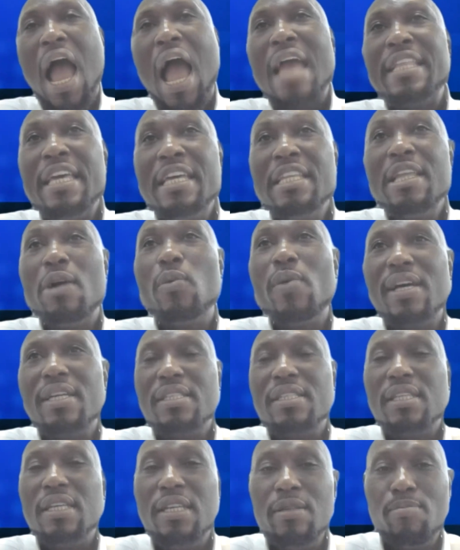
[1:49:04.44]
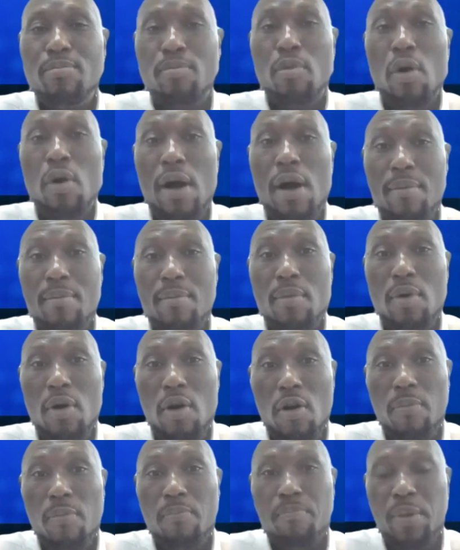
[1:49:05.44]
I think that we are seeing more and
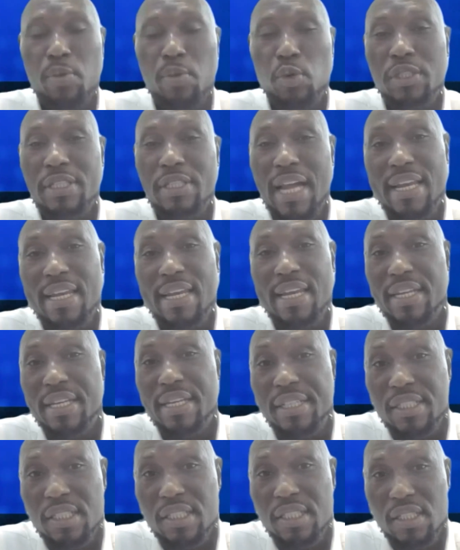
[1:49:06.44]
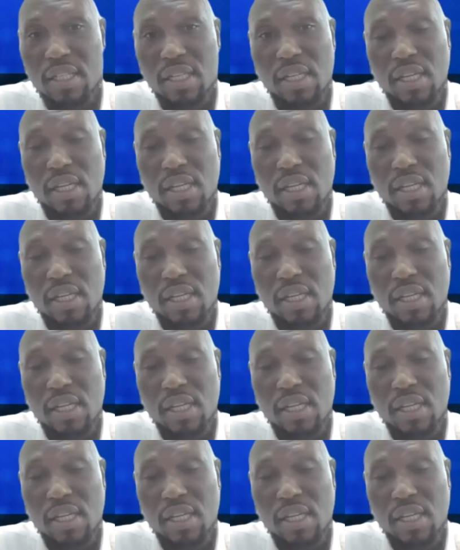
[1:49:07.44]
more people challenge